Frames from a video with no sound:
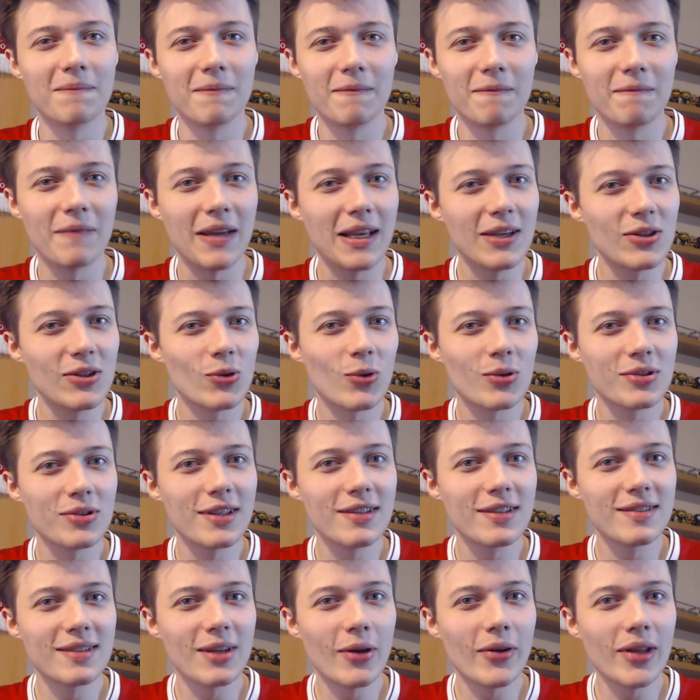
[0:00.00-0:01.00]
fingers crossed he
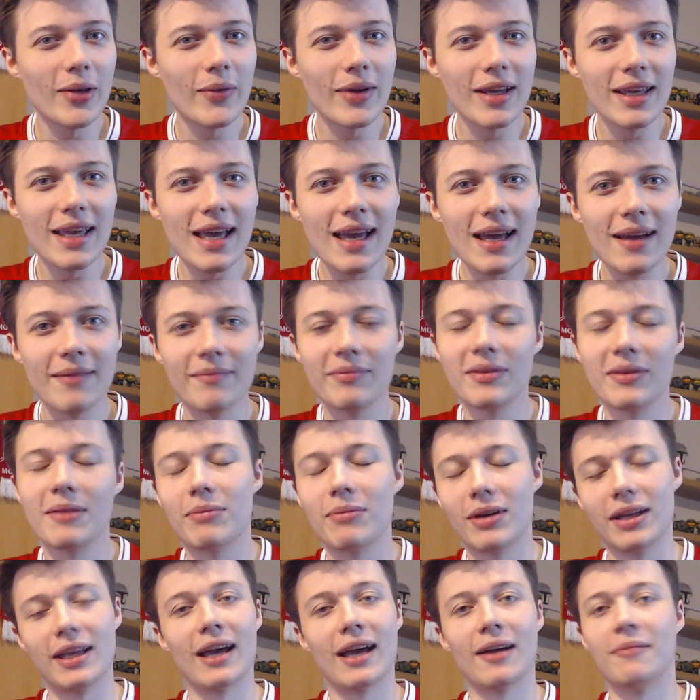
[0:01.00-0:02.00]
doesn't go anywhere yet.
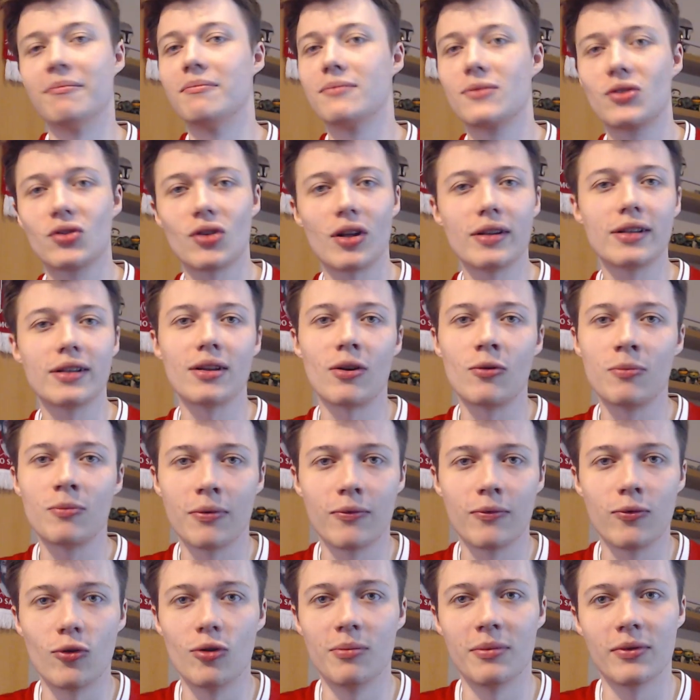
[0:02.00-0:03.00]
But yeah, solid old
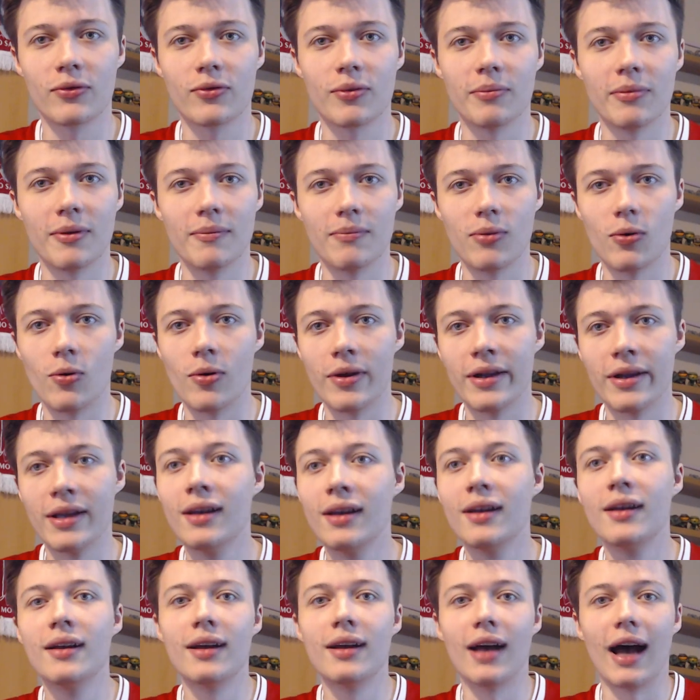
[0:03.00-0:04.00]
performance from the boy.
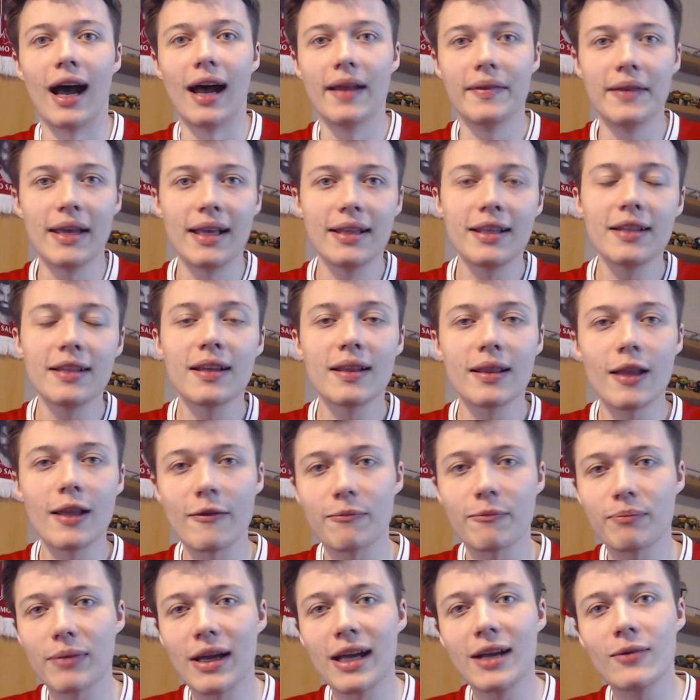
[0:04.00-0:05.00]
And then in at
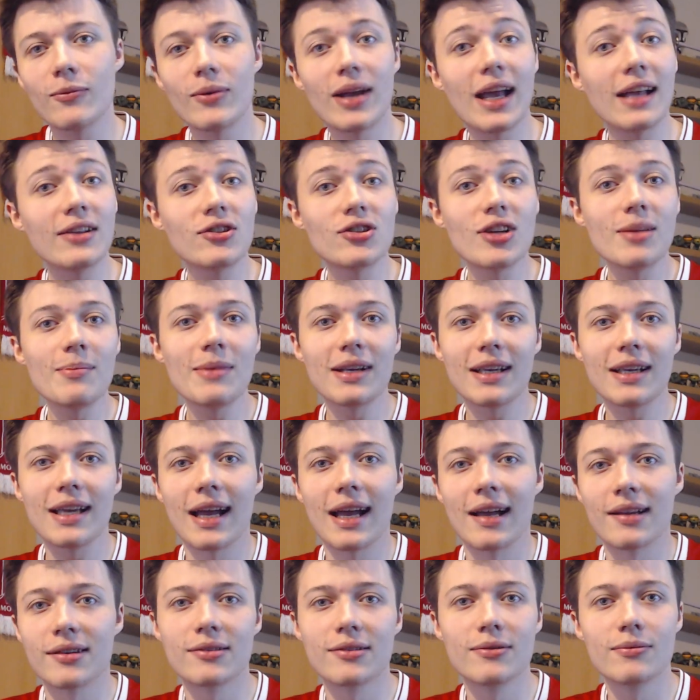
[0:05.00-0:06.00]
left back, we have
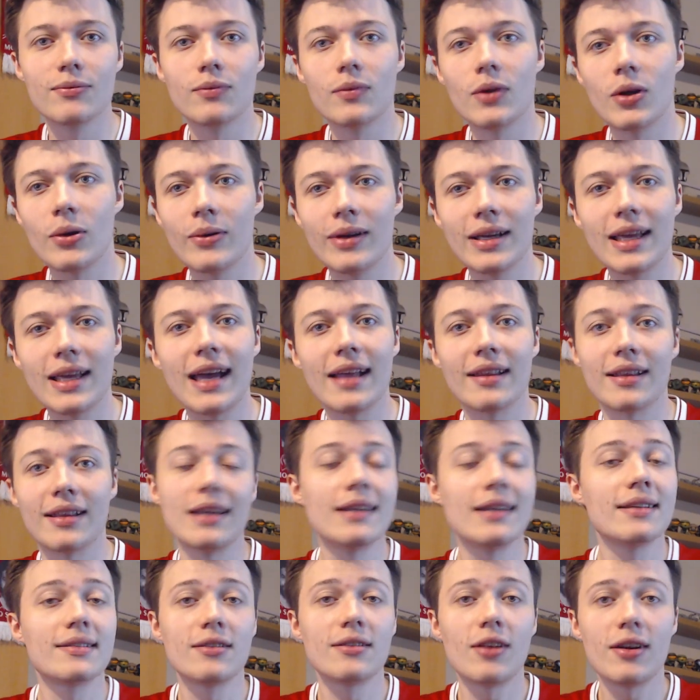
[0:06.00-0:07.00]
Tsimikas, who again,
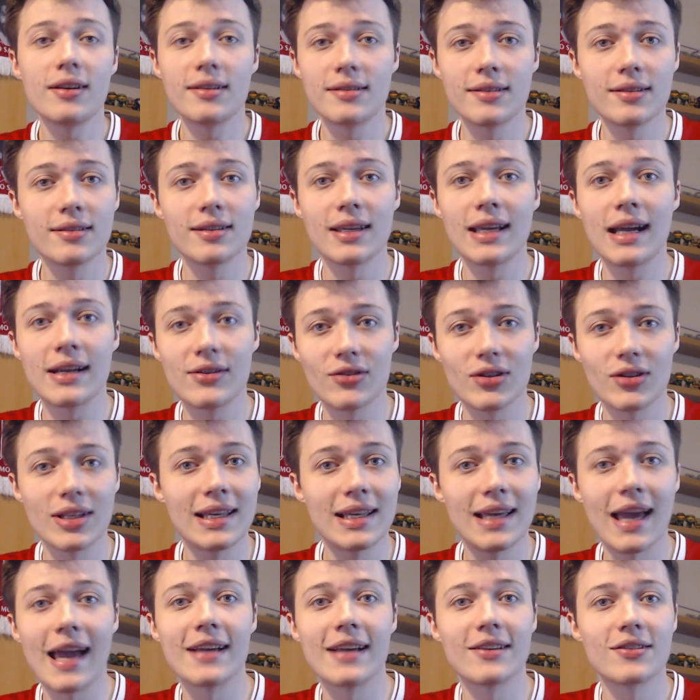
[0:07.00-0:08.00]
it's nice to see actually
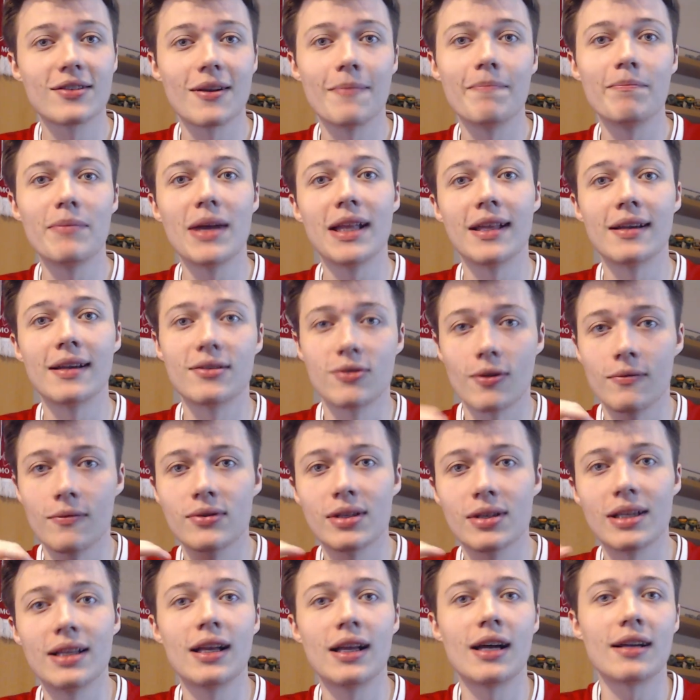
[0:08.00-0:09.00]
getting some minutes.
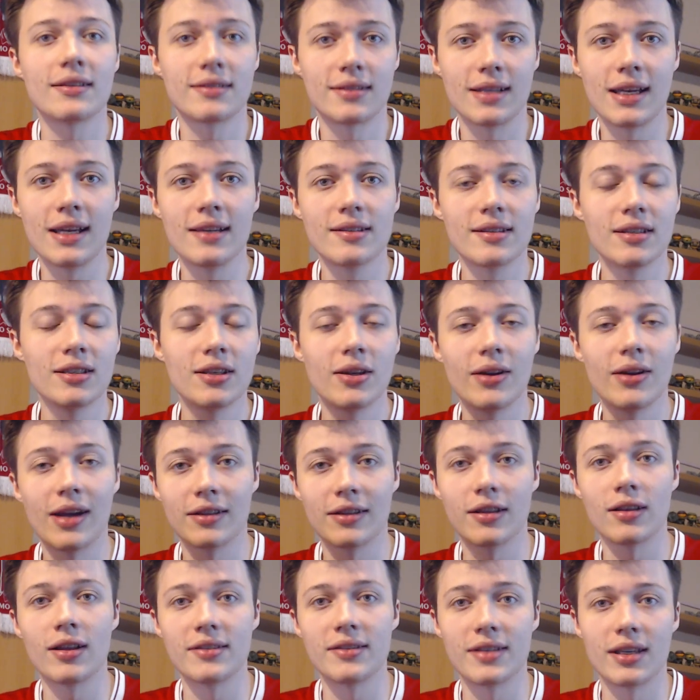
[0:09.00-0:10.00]
Obviously last season you had
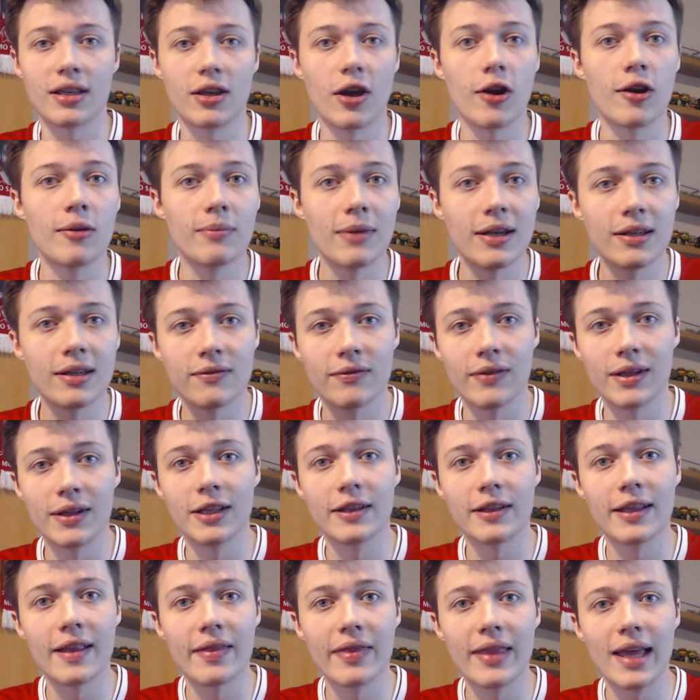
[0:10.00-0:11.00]
the likes of Gomez
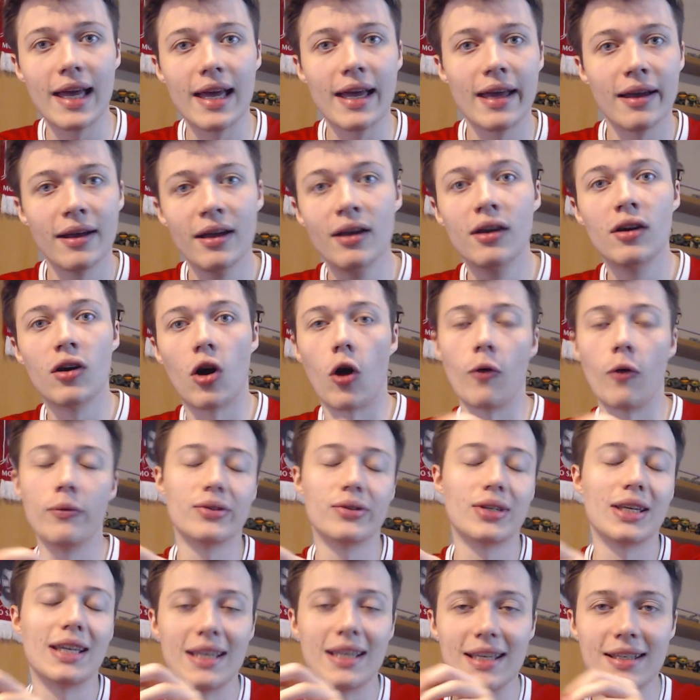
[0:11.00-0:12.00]
filling in there.
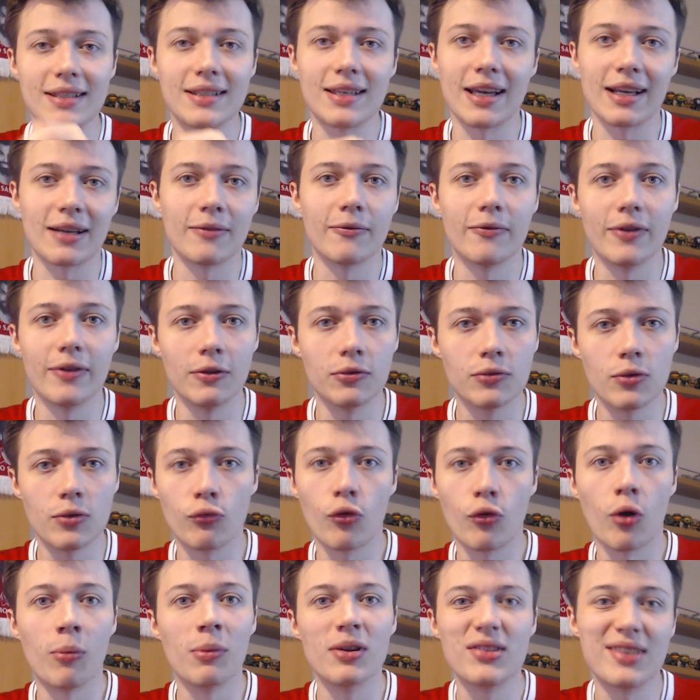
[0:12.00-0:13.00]
Obviously he's second fiddle to
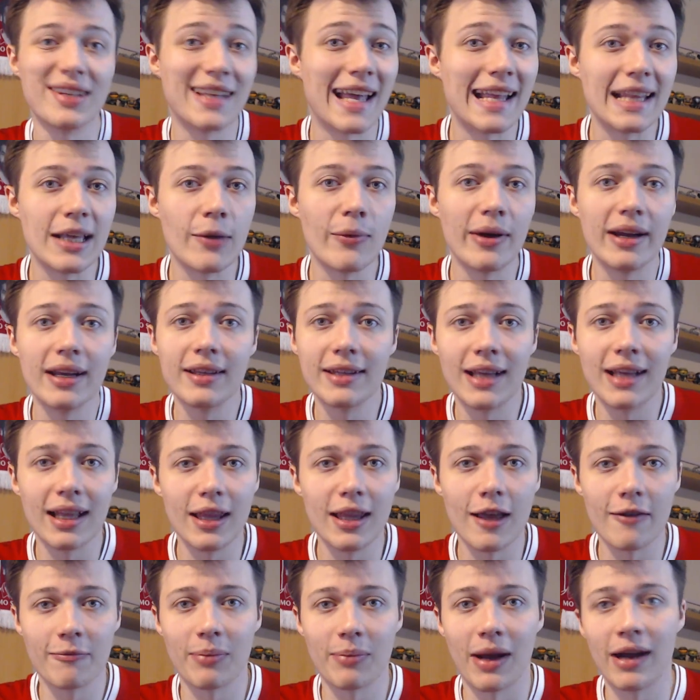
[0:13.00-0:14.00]
Robertson anyway in that
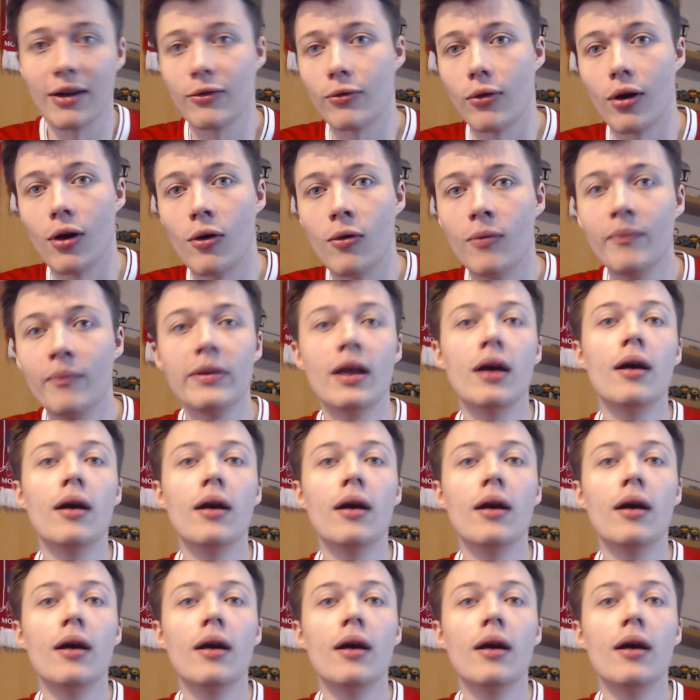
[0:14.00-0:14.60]
left back role.